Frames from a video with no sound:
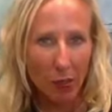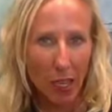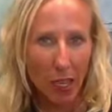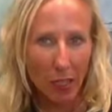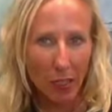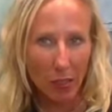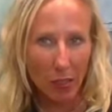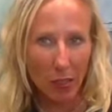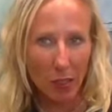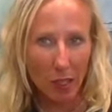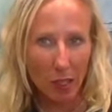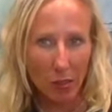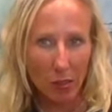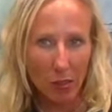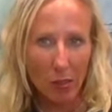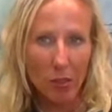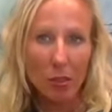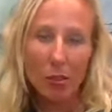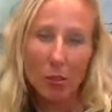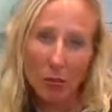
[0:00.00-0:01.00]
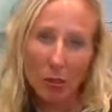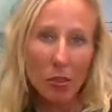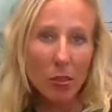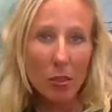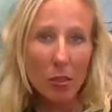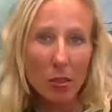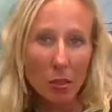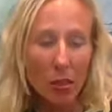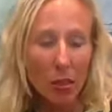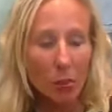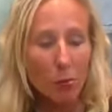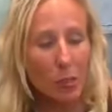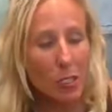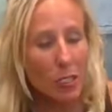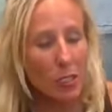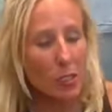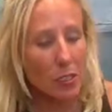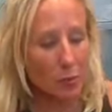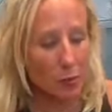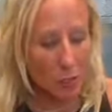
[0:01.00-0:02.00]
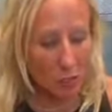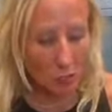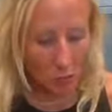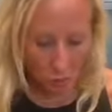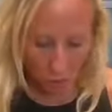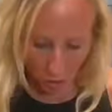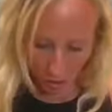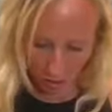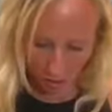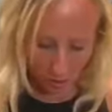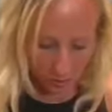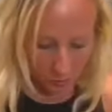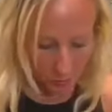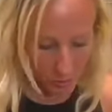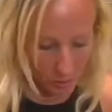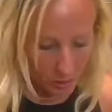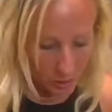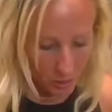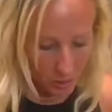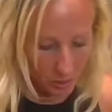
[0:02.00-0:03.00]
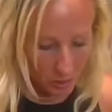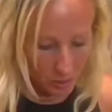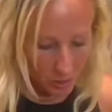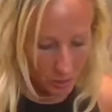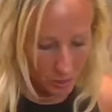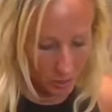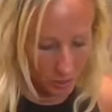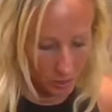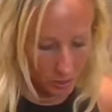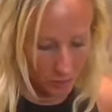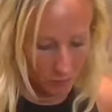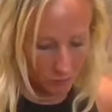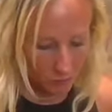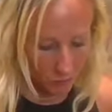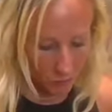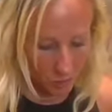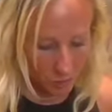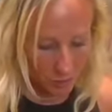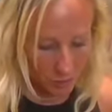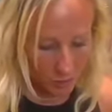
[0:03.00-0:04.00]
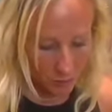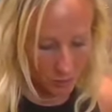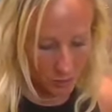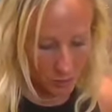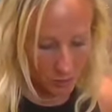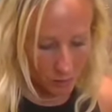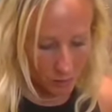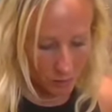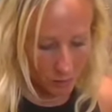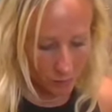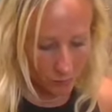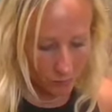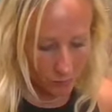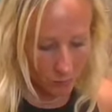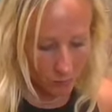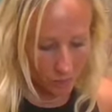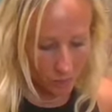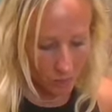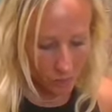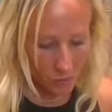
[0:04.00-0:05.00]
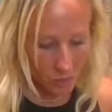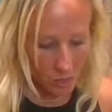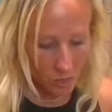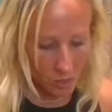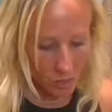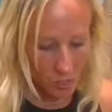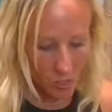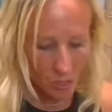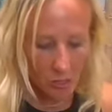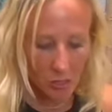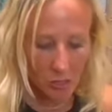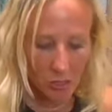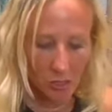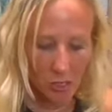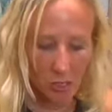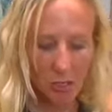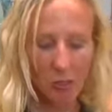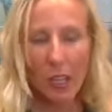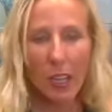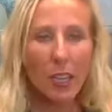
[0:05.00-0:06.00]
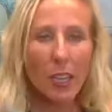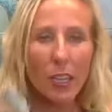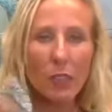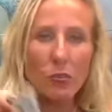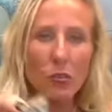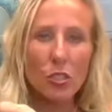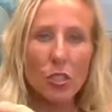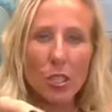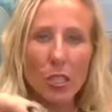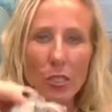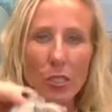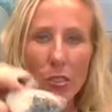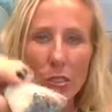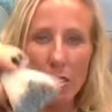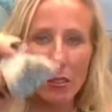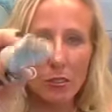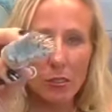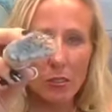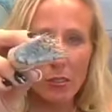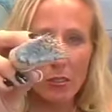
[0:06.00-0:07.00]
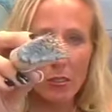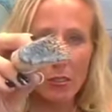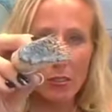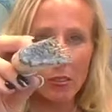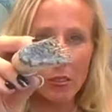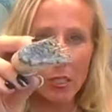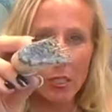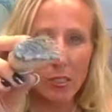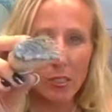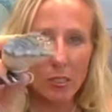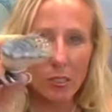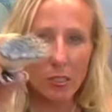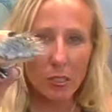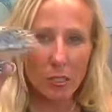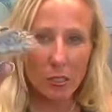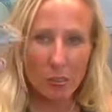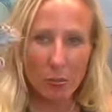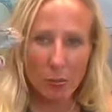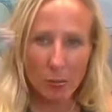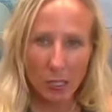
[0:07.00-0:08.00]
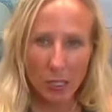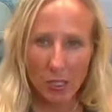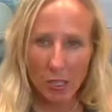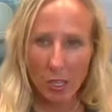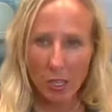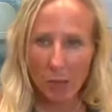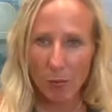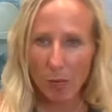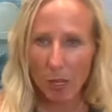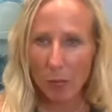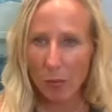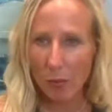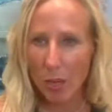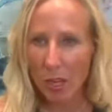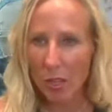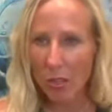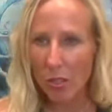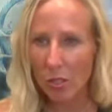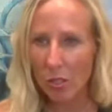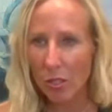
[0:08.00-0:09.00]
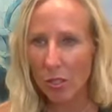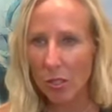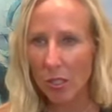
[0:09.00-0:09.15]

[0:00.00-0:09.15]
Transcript: glaze. So this is going to be a different look. All right, here we go. So I have just a little bit on my brush.